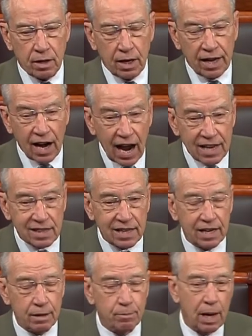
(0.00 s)
And I
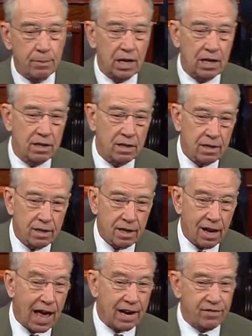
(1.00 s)
think maybe a
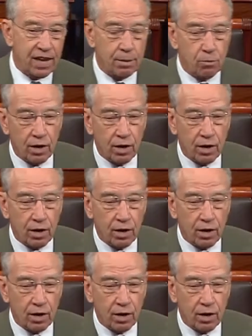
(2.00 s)
lot of them